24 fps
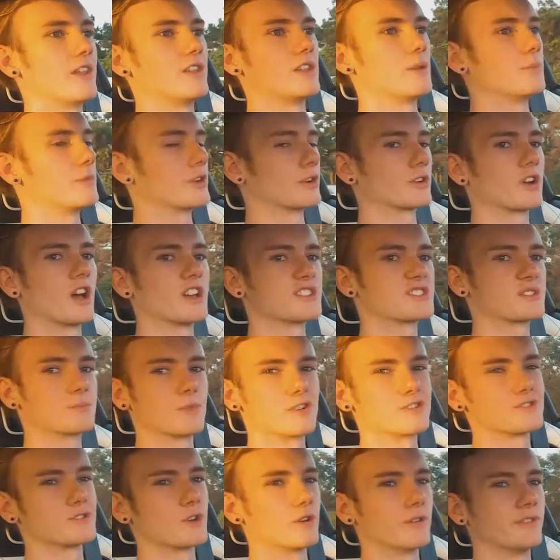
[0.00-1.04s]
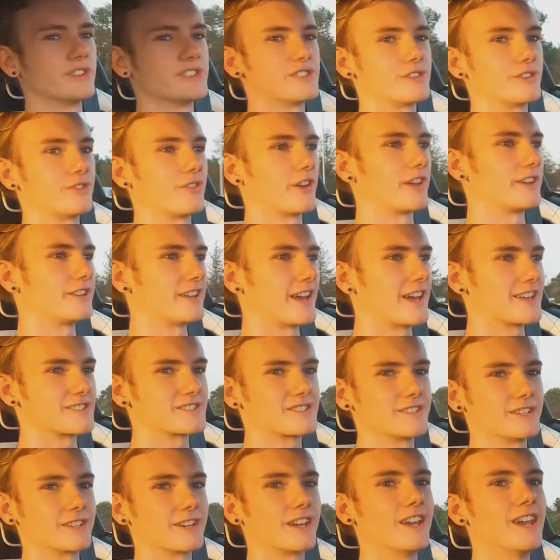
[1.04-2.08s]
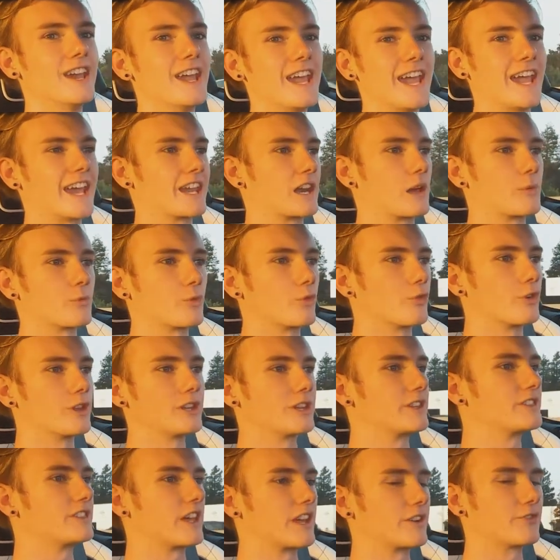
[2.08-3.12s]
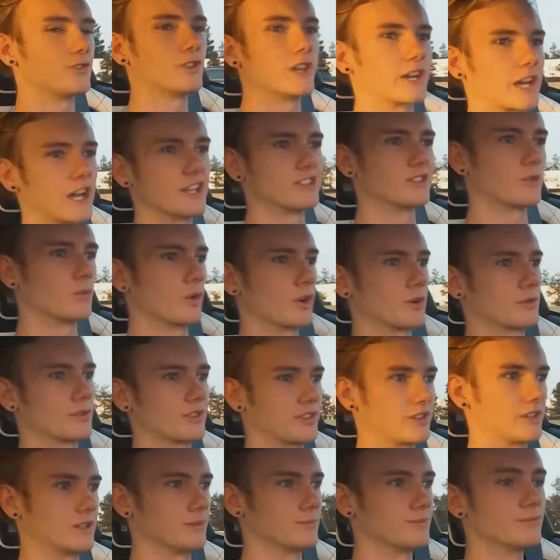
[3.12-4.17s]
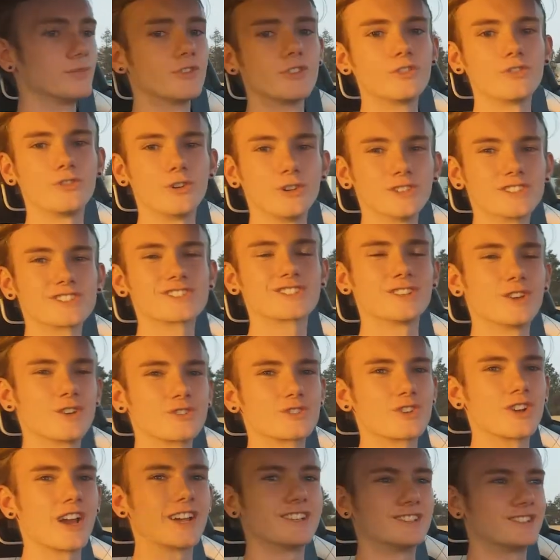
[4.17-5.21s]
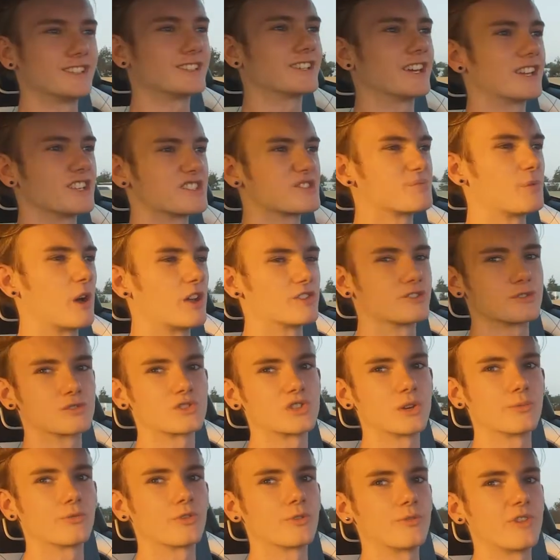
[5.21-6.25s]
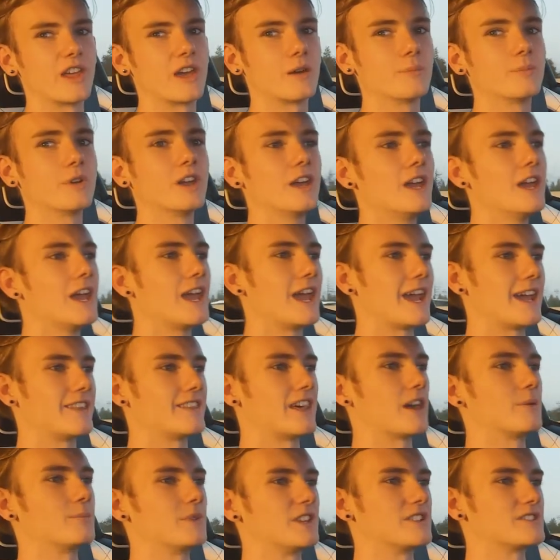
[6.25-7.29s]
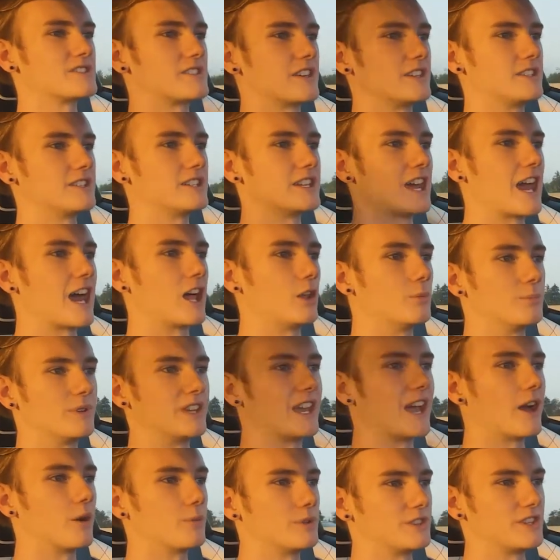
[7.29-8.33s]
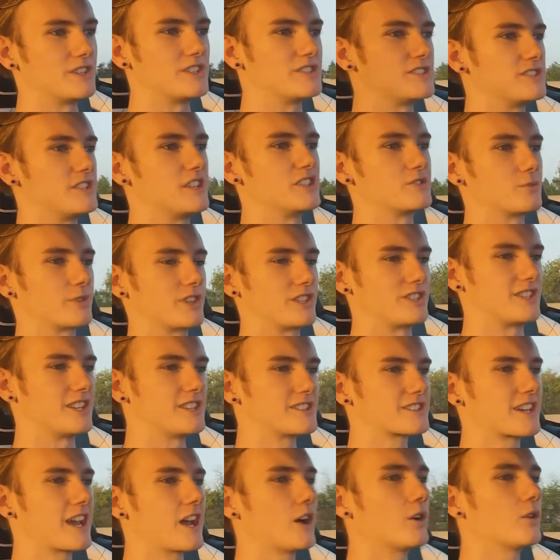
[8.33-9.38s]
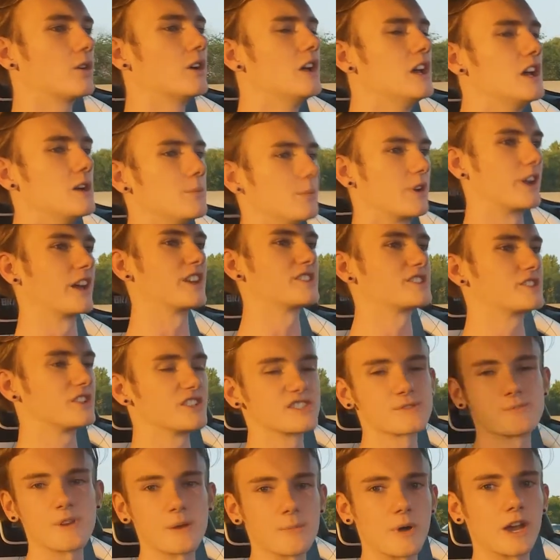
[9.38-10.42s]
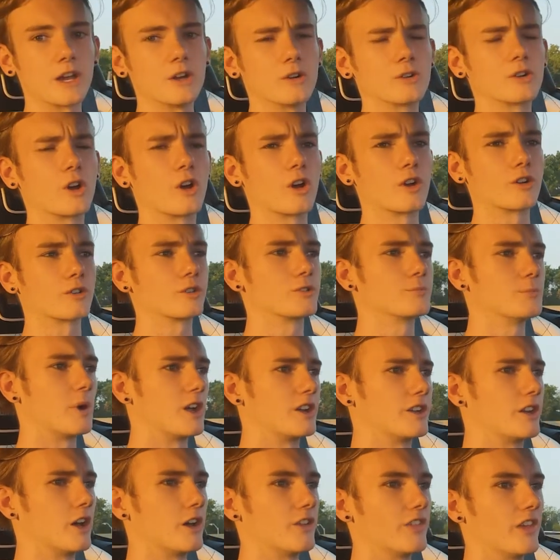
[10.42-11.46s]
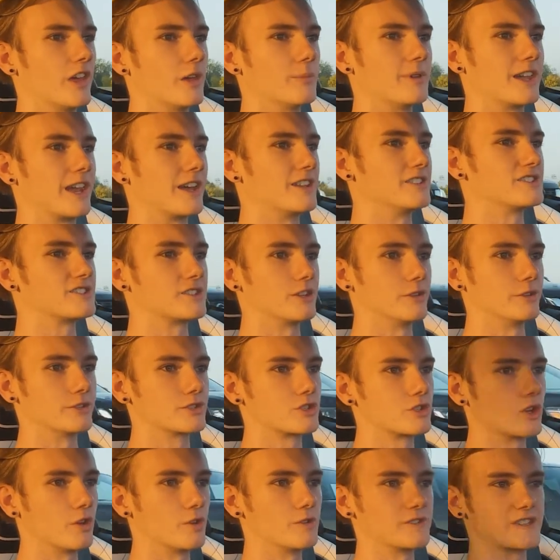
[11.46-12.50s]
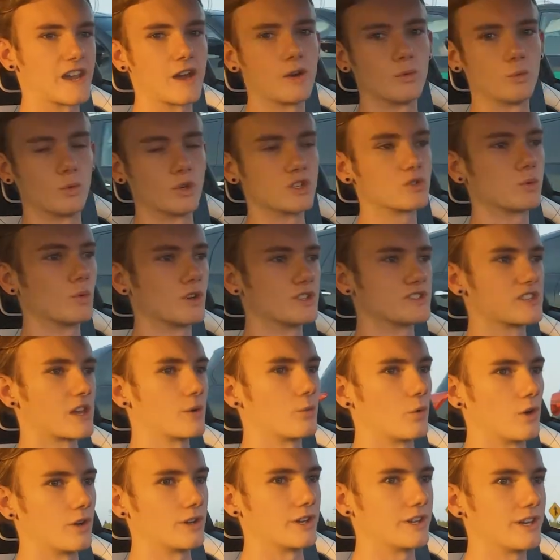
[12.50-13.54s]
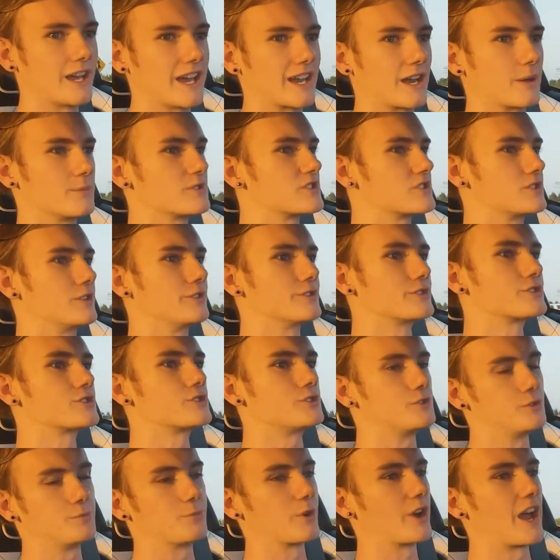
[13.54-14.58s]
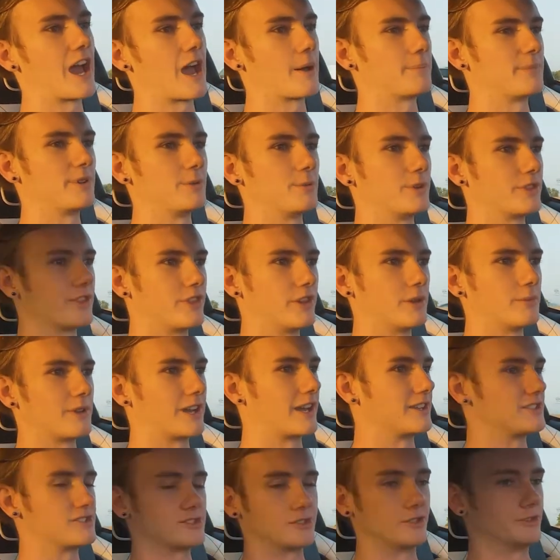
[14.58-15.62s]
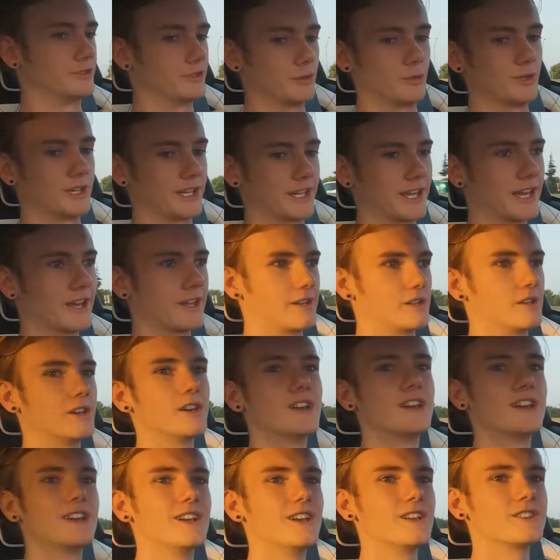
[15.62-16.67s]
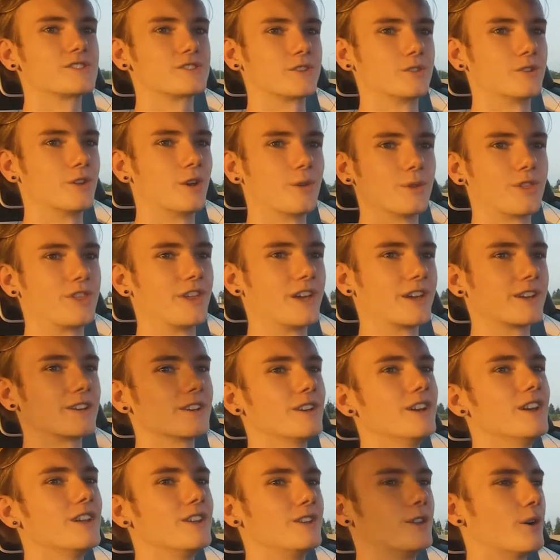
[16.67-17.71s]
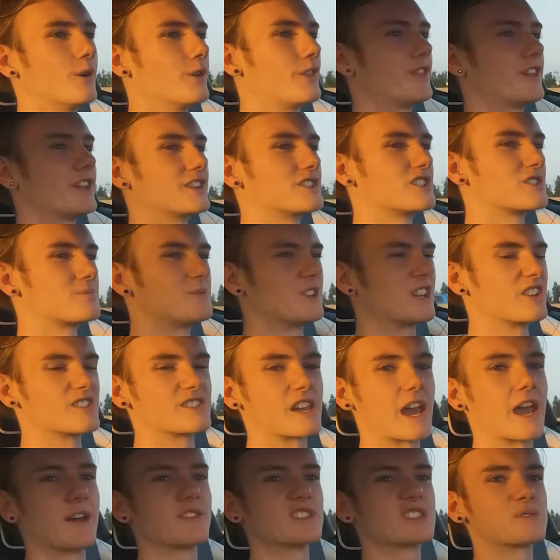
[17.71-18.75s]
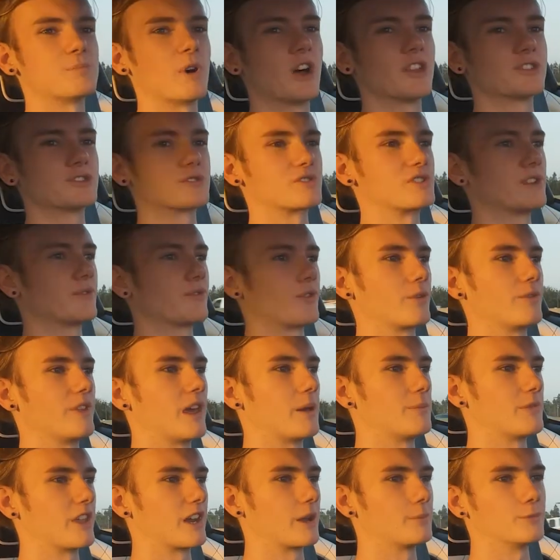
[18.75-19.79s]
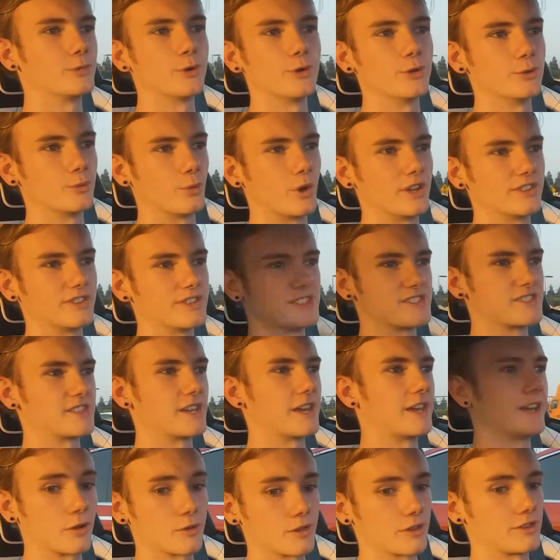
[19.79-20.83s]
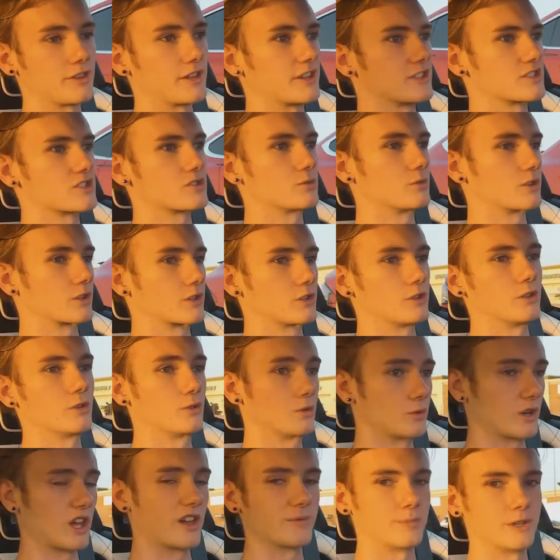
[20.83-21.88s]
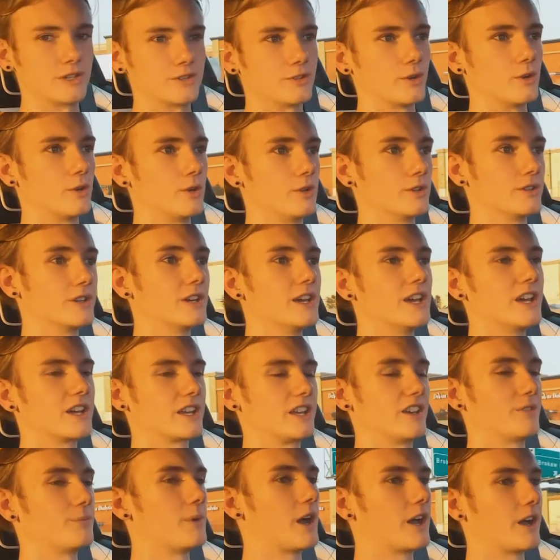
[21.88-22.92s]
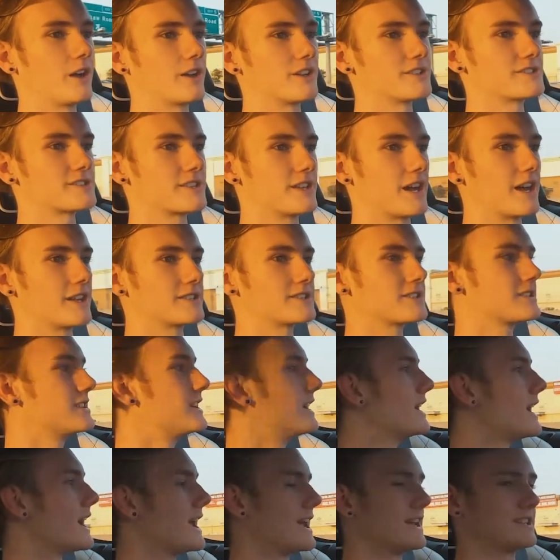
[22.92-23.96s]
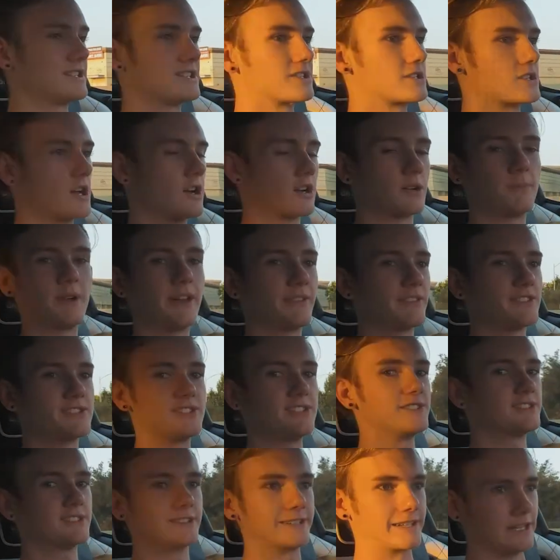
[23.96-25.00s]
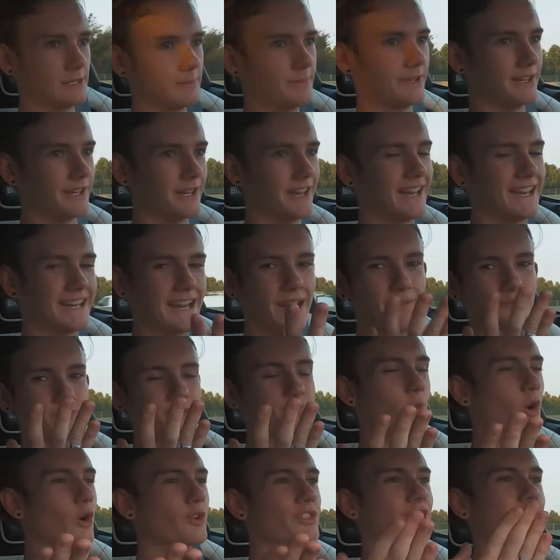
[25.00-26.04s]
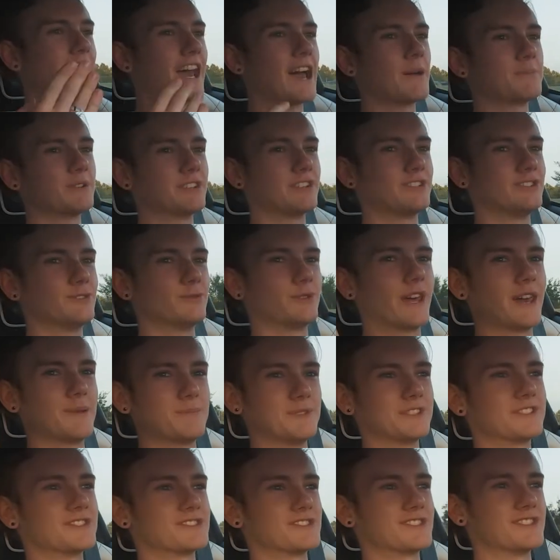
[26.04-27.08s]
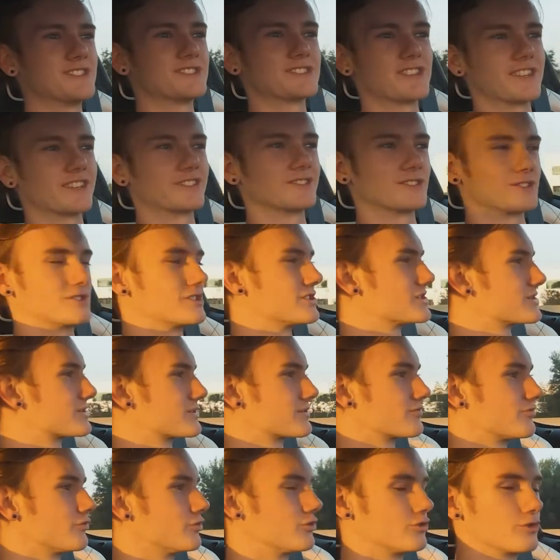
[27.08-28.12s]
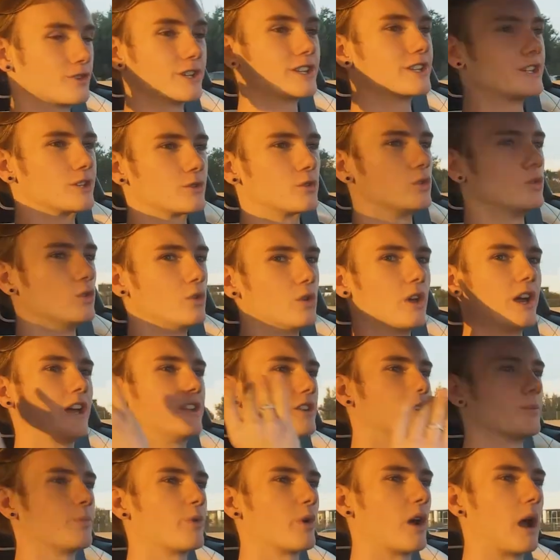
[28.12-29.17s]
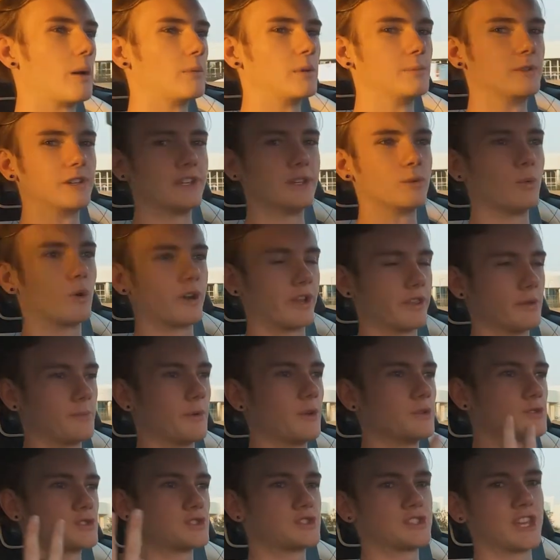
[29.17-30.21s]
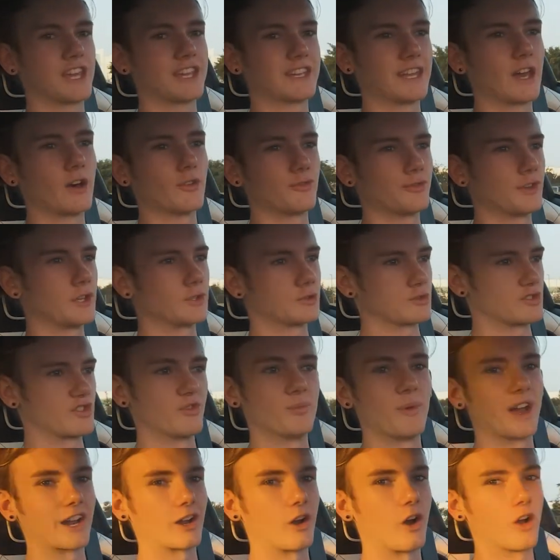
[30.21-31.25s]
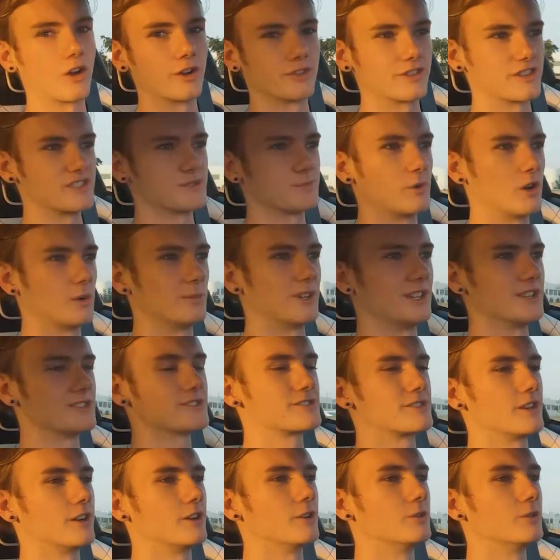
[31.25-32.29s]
them. Their customer service is fantastic, and I'm really thankful I got to work with them. Full disclosure, I did get a sponsorship from them, and that means they did help me out with these seats with a discount, but I still spent my own hard-earned money on them, and I still chose out which ones I wanted, and I'm still super happy with them, and I'd still do it again. So don't think just because I have a sponsorship from them that I'm told what to say, the things to include. I've been told, give my honest thoughts and just talk about the seats a little bit, and I'm more than happy to do that because these things are just really cool, and they're probably one of the most standout features of my car at this moment, so